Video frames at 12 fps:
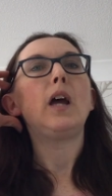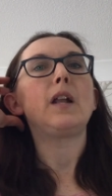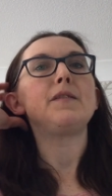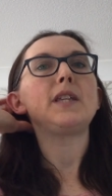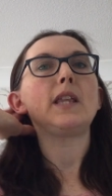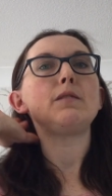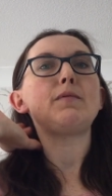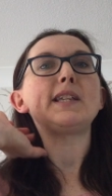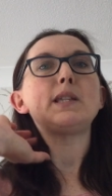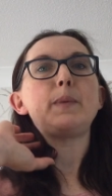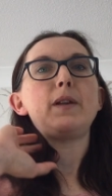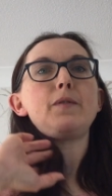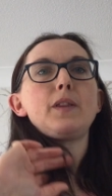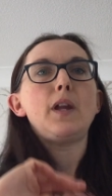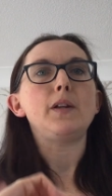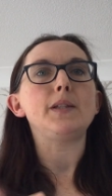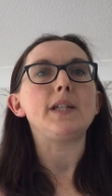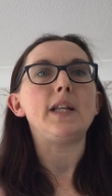and I've sent the recipe for
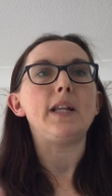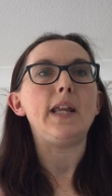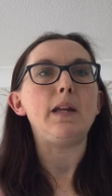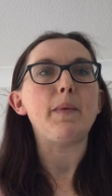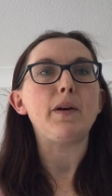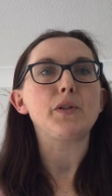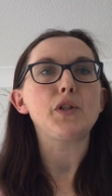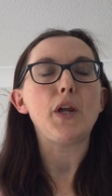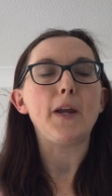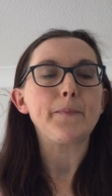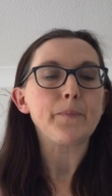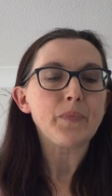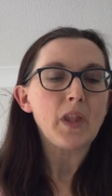those in an email too.